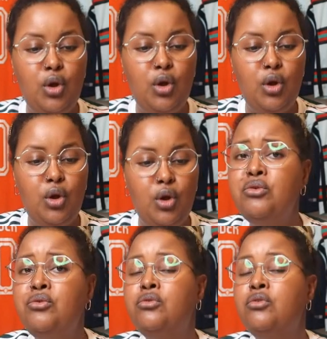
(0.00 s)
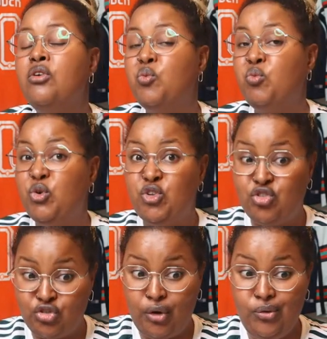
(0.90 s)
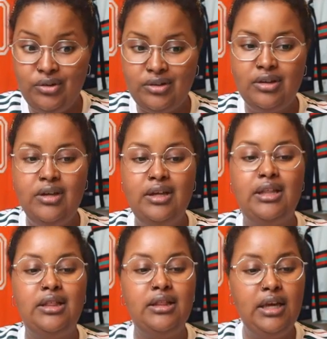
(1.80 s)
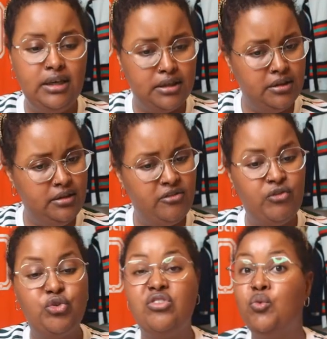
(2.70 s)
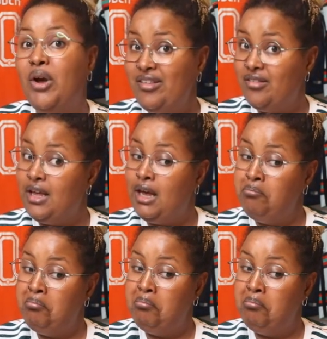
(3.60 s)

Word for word: Bournemouth versus Stoke, Lincoln versus West Ham,